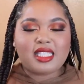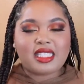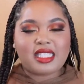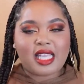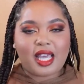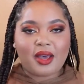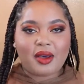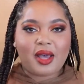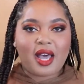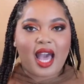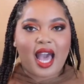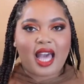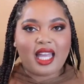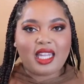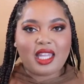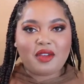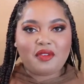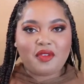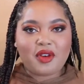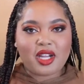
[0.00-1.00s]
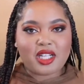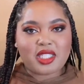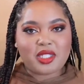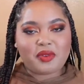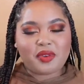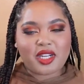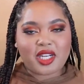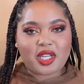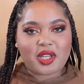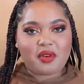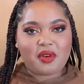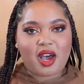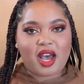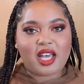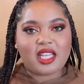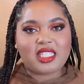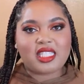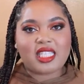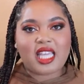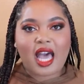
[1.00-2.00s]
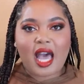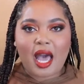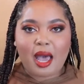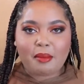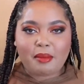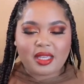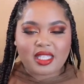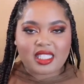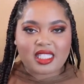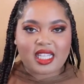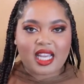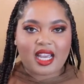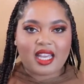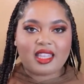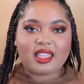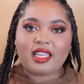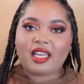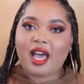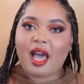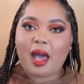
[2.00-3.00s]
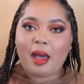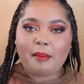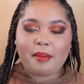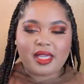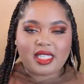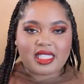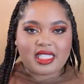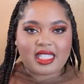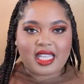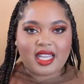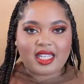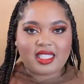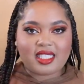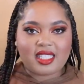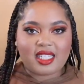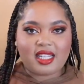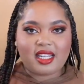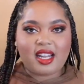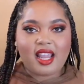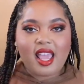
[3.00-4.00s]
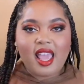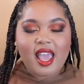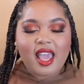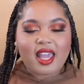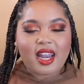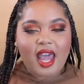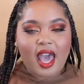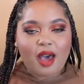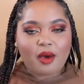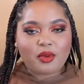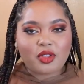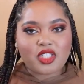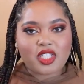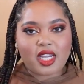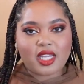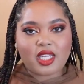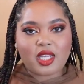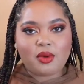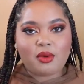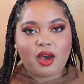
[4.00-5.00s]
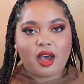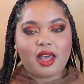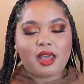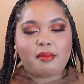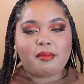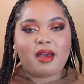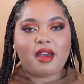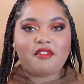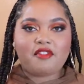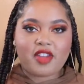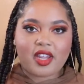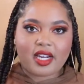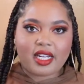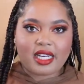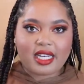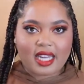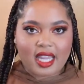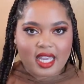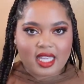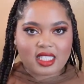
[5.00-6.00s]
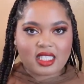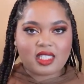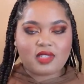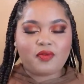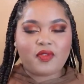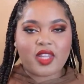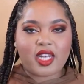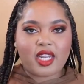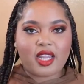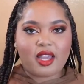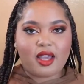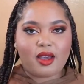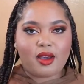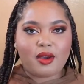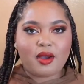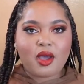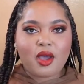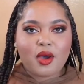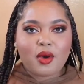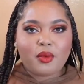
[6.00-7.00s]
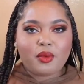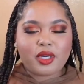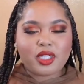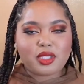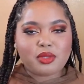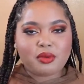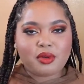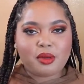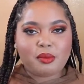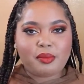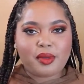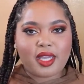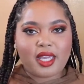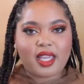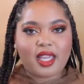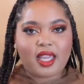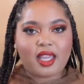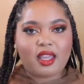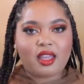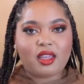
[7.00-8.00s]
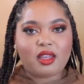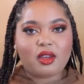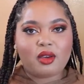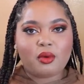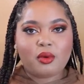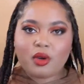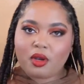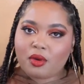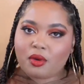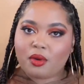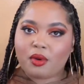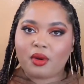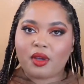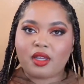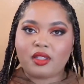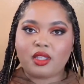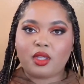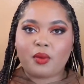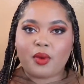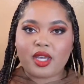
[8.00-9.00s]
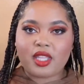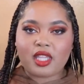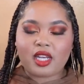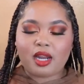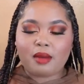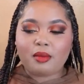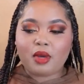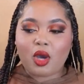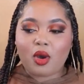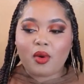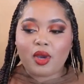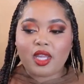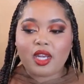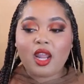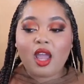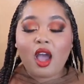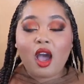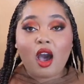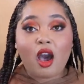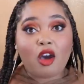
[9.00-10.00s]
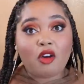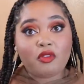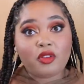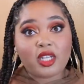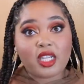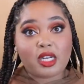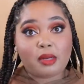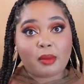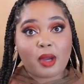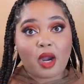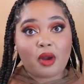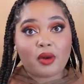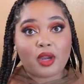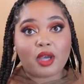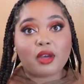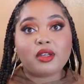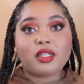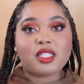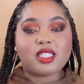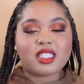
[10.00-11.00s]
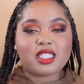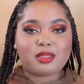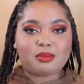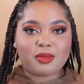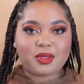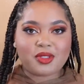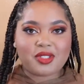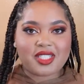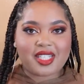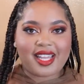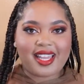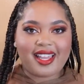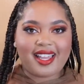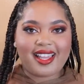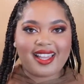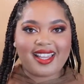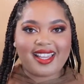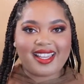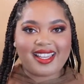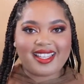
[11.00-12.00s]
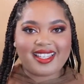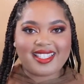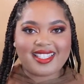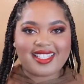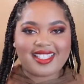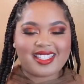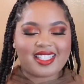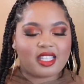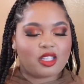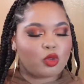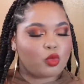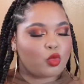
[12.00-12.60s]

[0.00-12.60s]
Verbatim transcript: So I look forward to reading you all's comments down in the comment section, and I will check you all in my very next video, which will be, woo, the way that I'm going, hopefully tomorrow. Smooches.